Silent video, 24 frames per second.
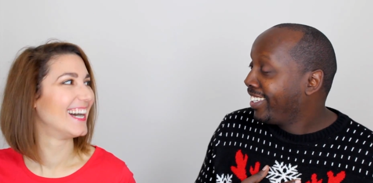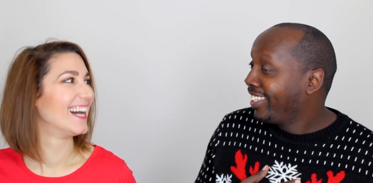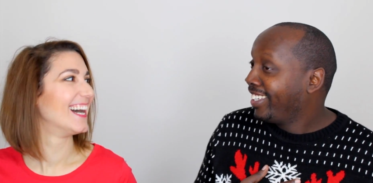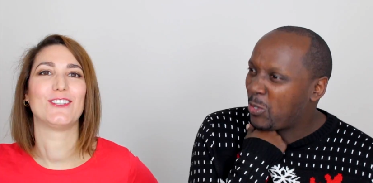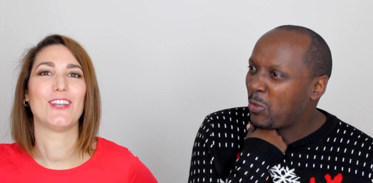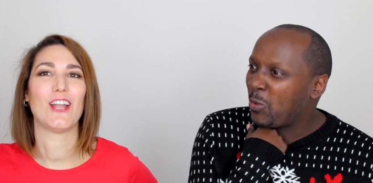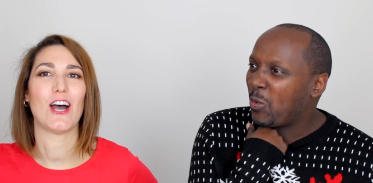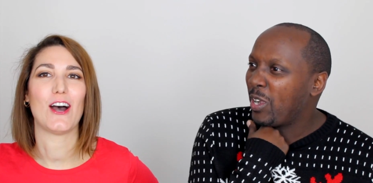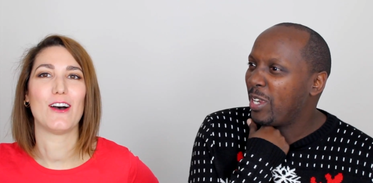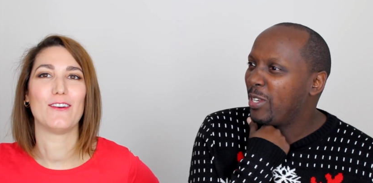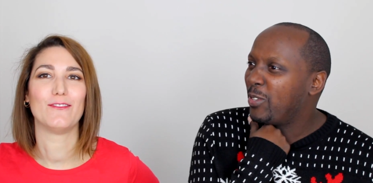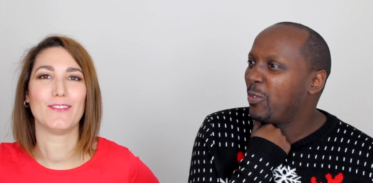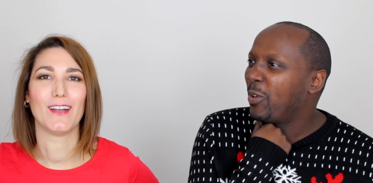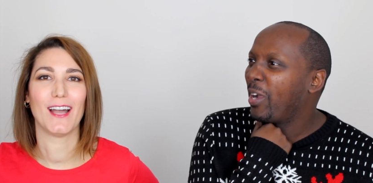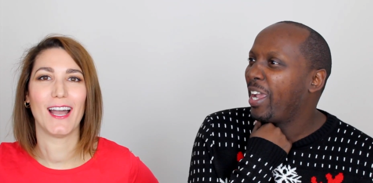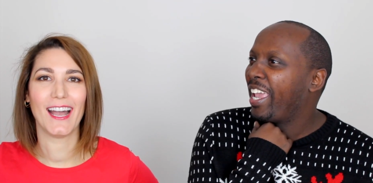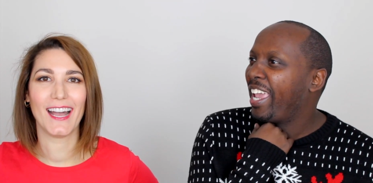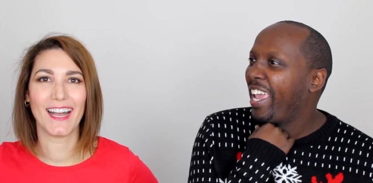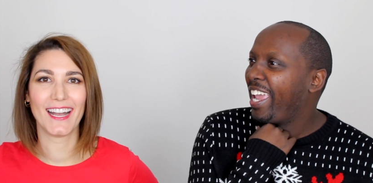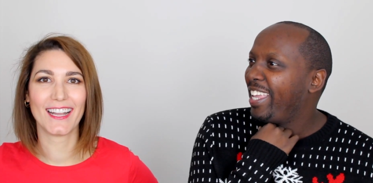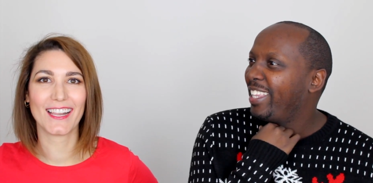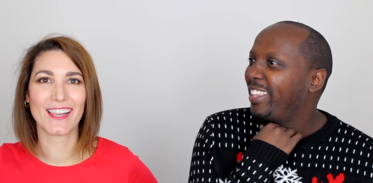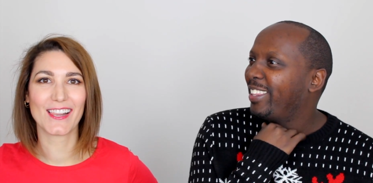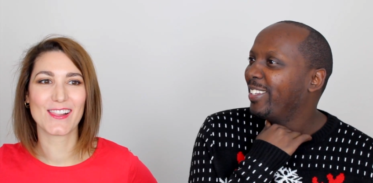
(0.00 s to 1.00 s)
Speaker 1: Which one do I
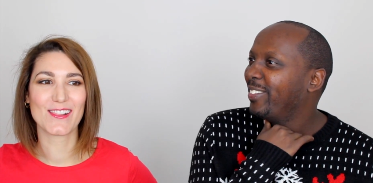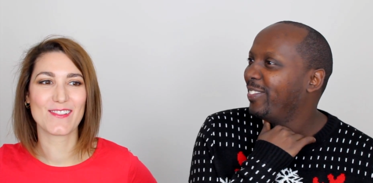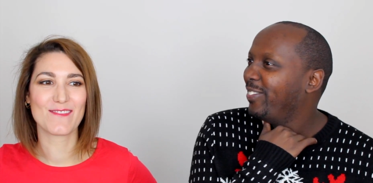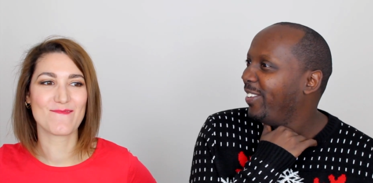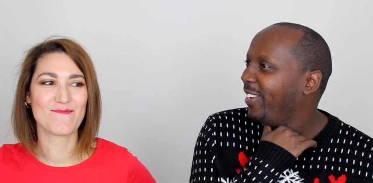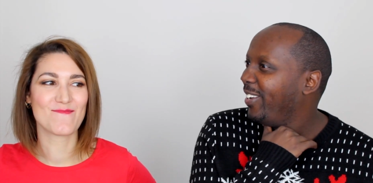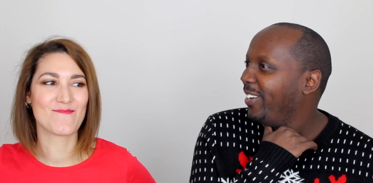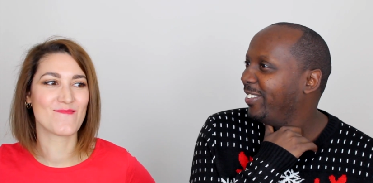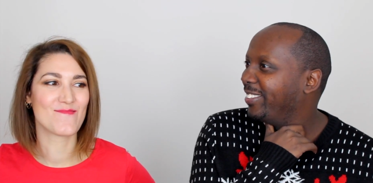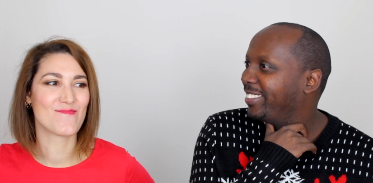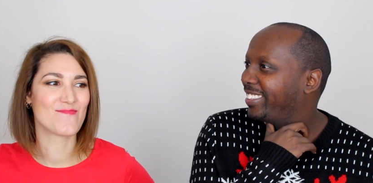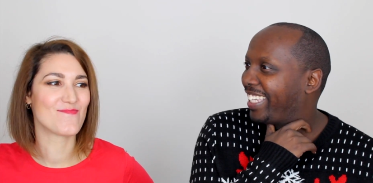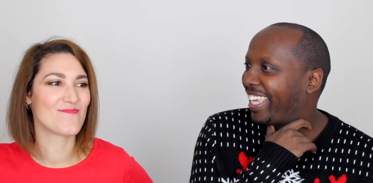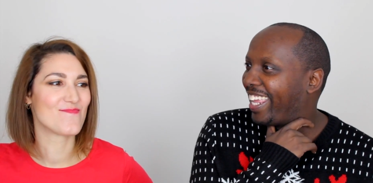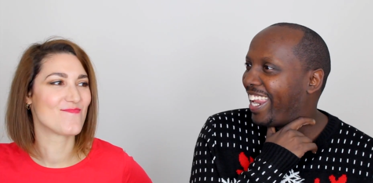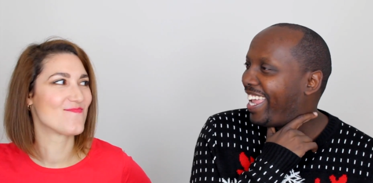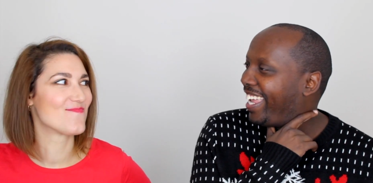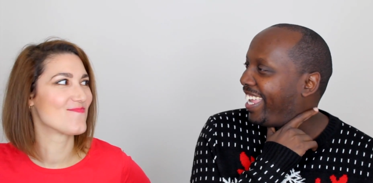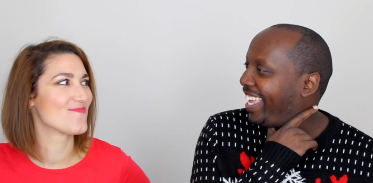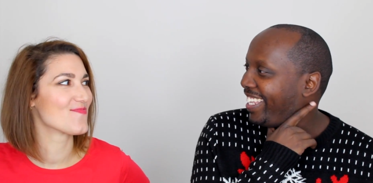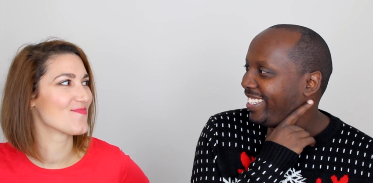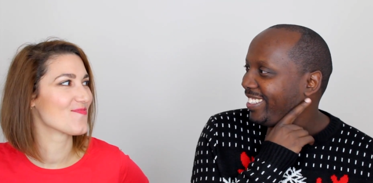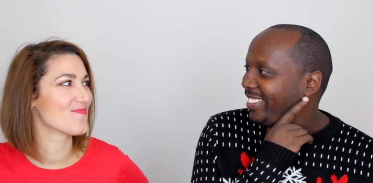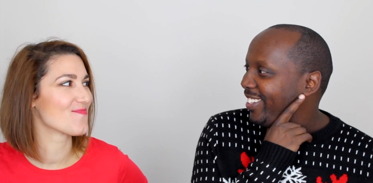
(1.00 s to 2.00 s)
hate the most? Can I
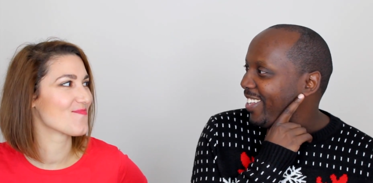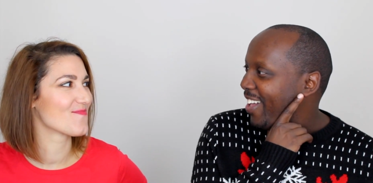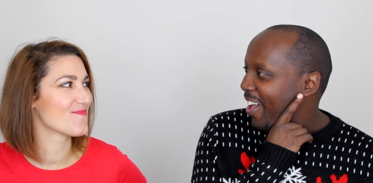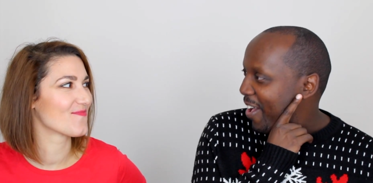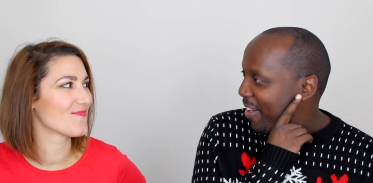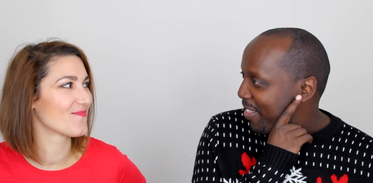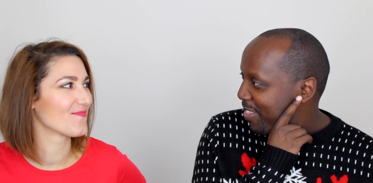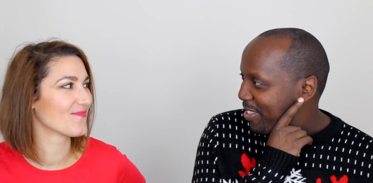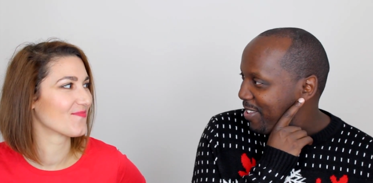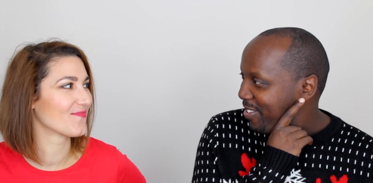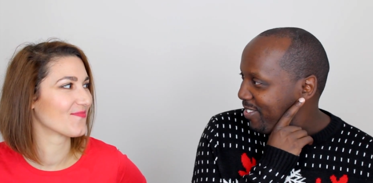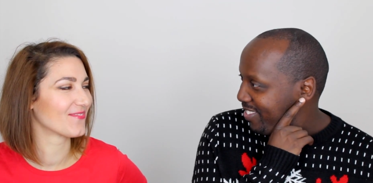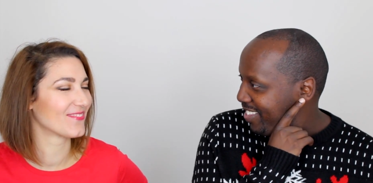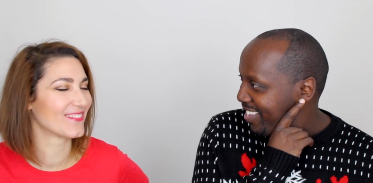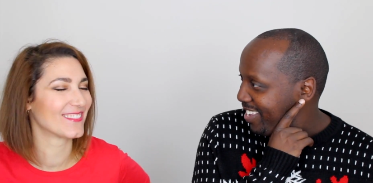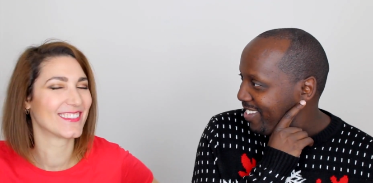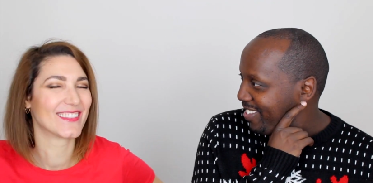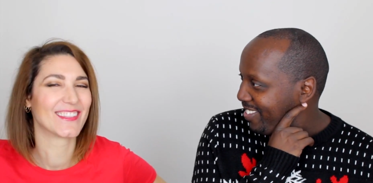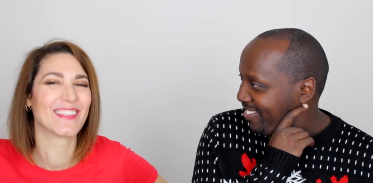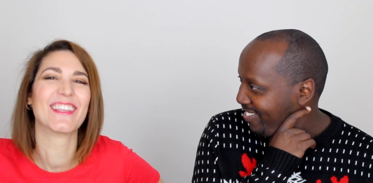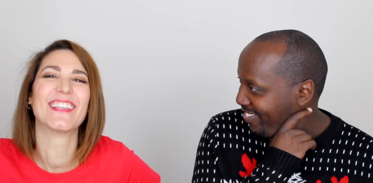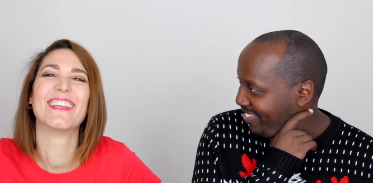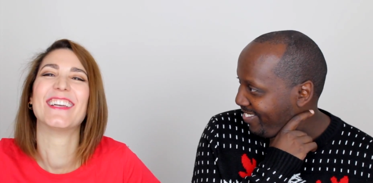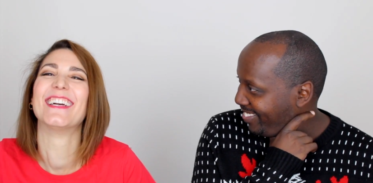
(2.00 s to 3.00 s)
cancel all of
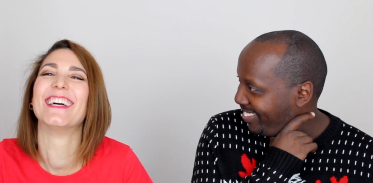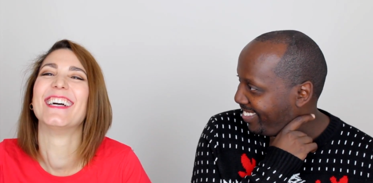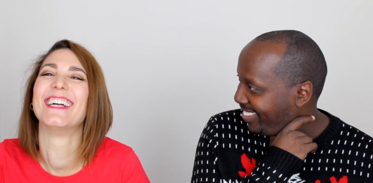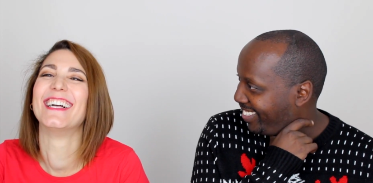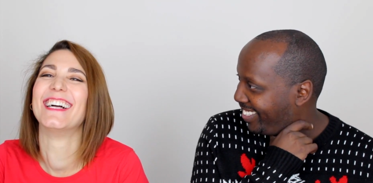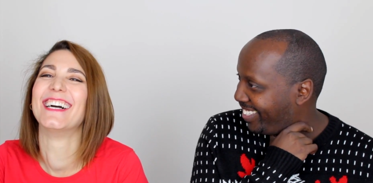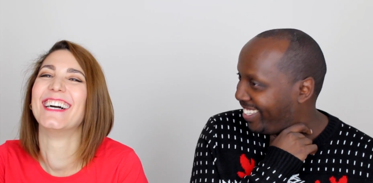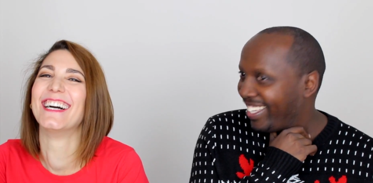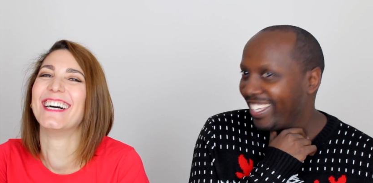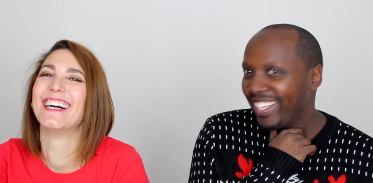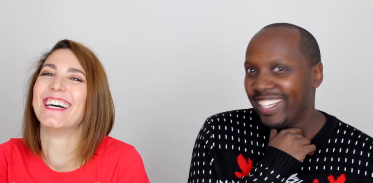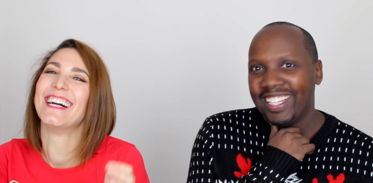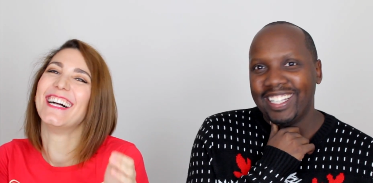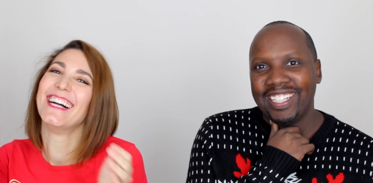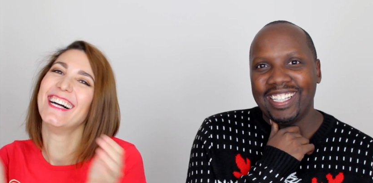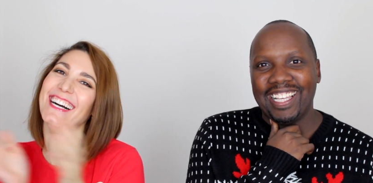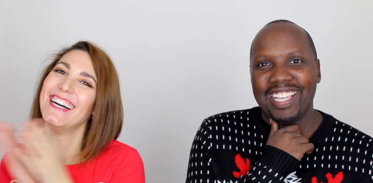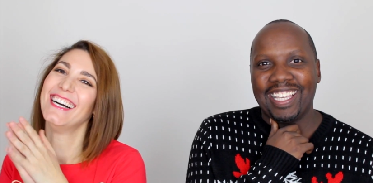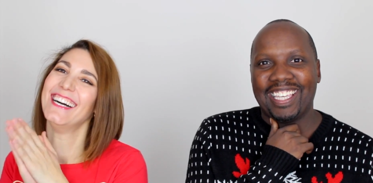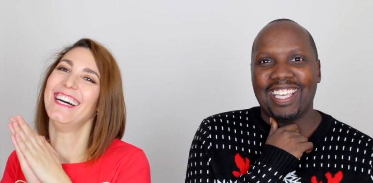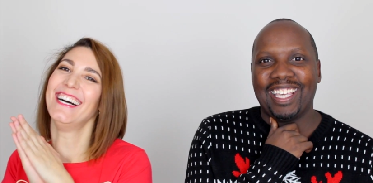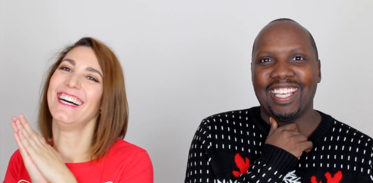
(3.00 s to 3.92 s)
them? Like,